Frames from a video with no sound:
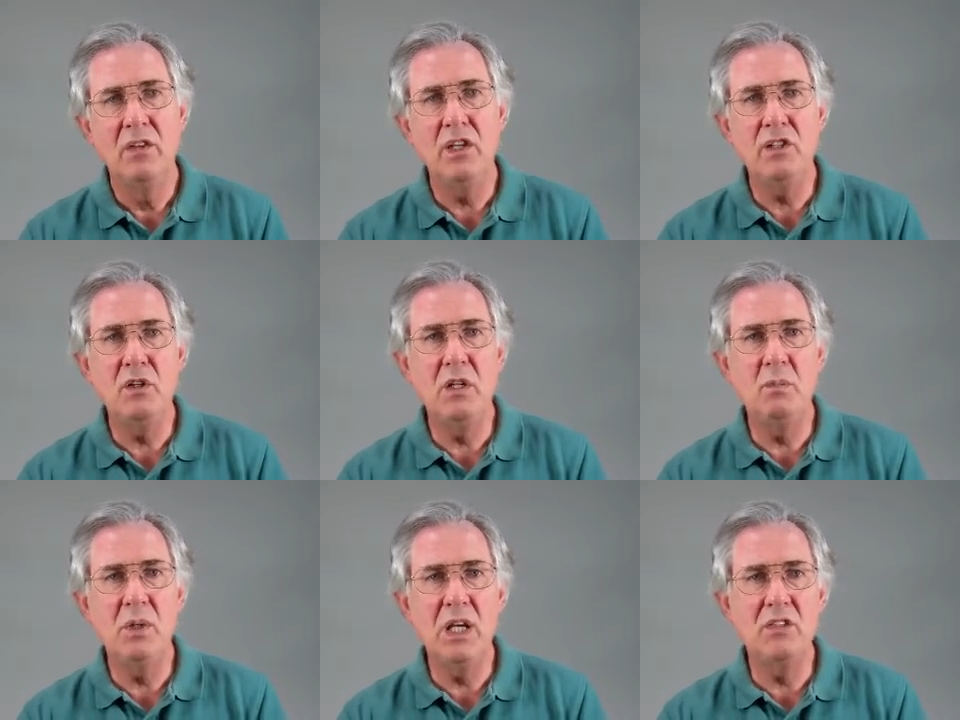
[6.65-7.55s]
This
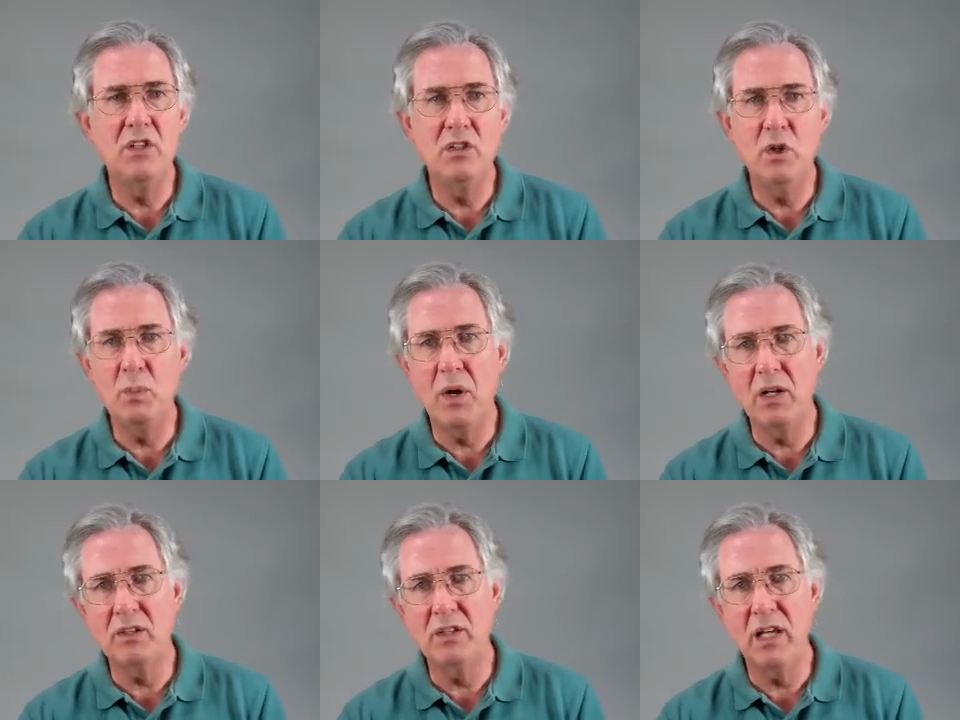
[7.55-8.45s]
unit begins a
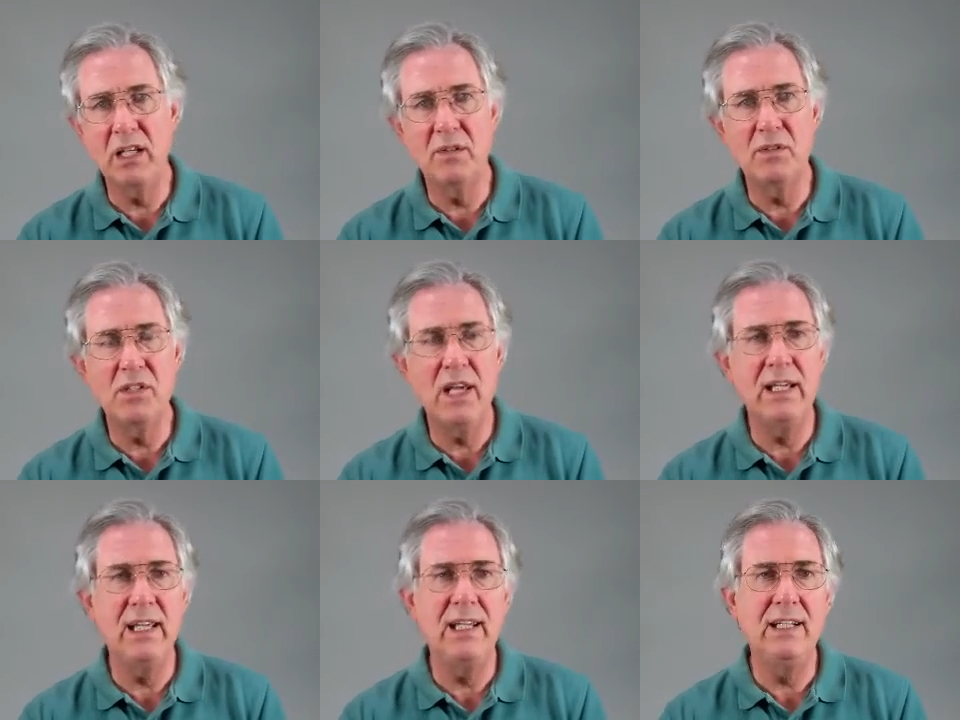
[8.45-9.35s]
two-part study of
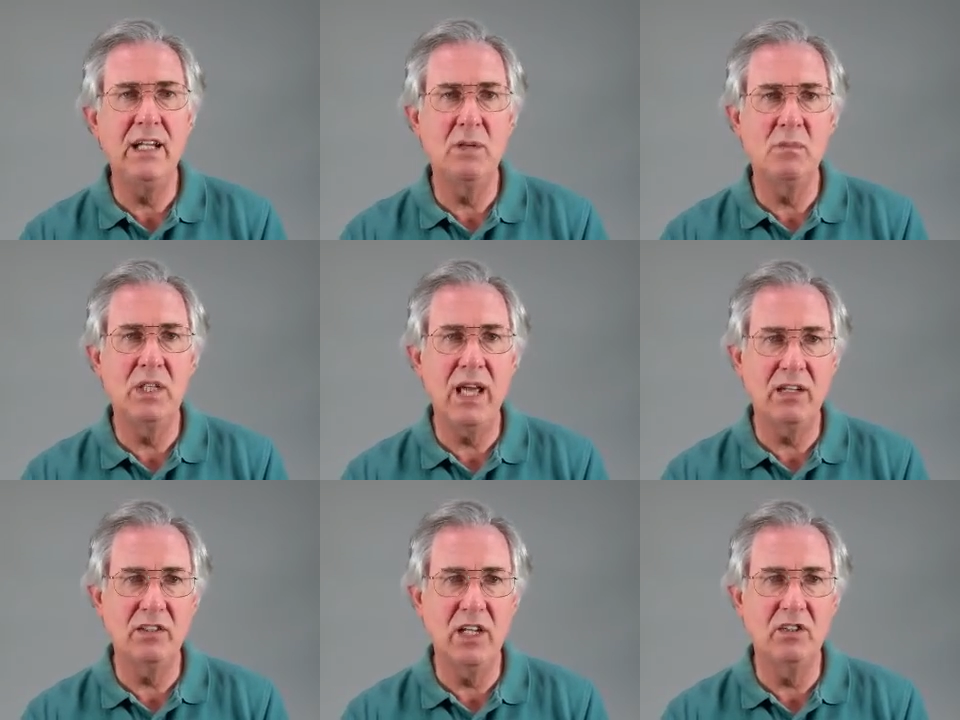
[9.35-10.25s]
state income
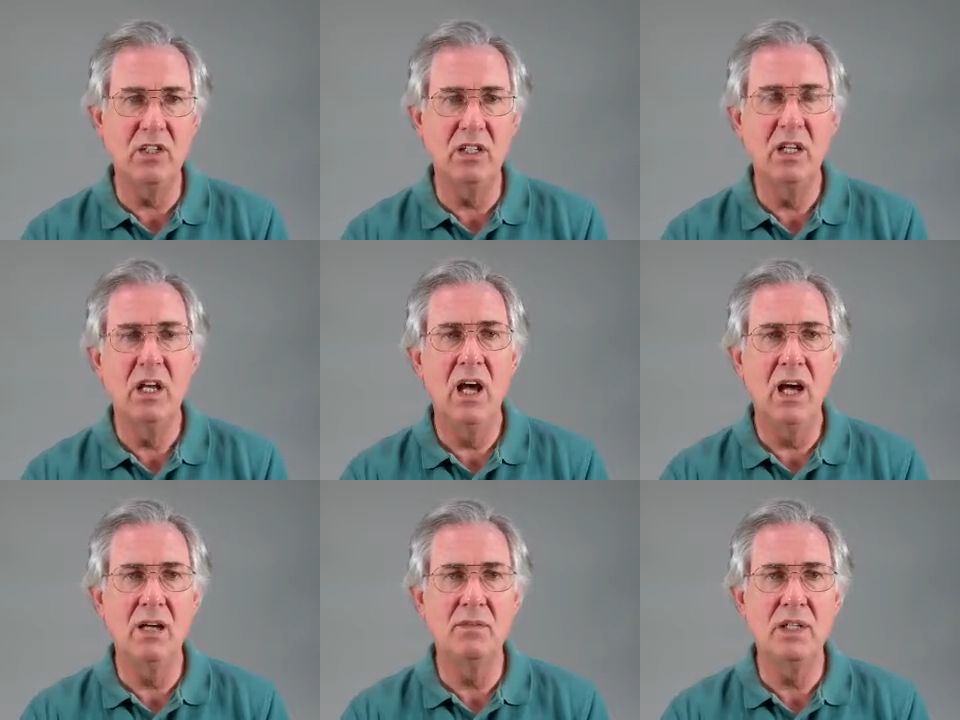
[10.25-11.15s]
taxation
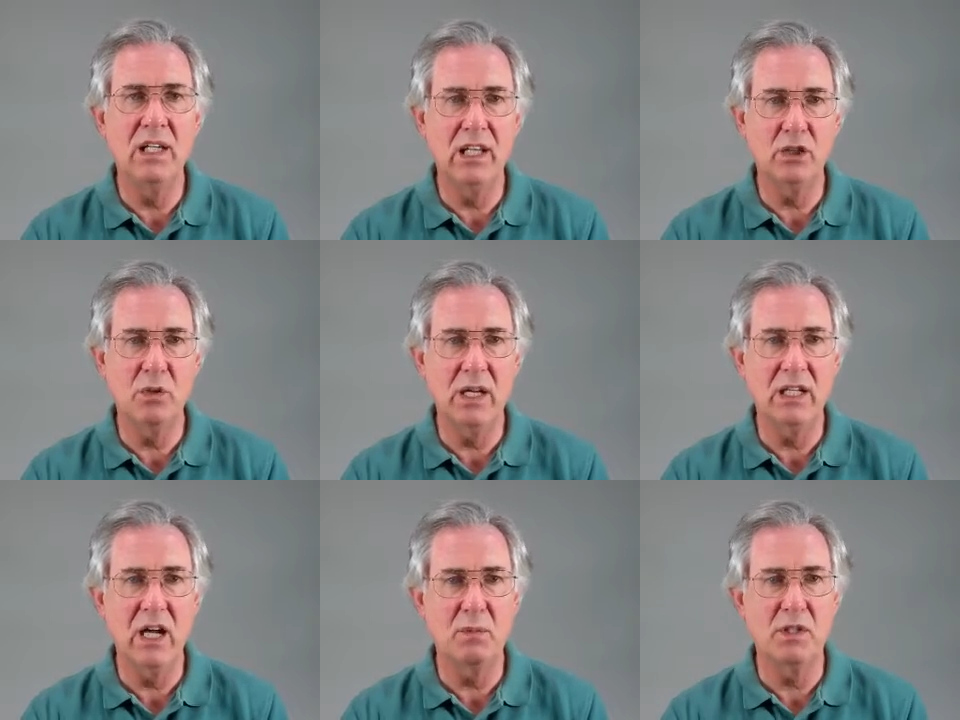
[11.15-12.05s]
of electronic
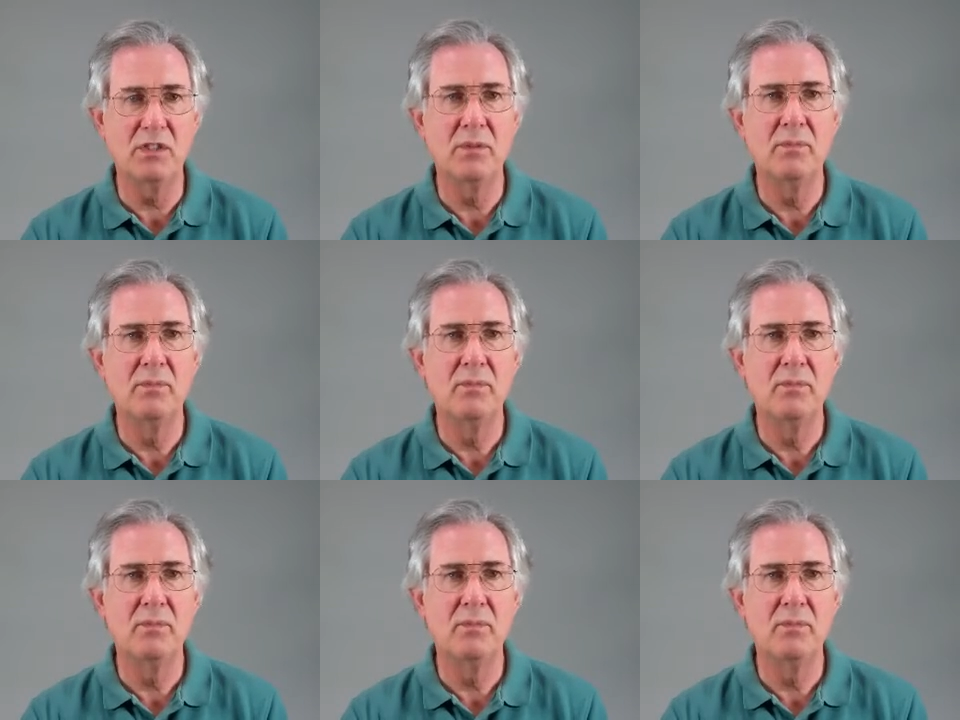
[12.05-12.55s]
commerce.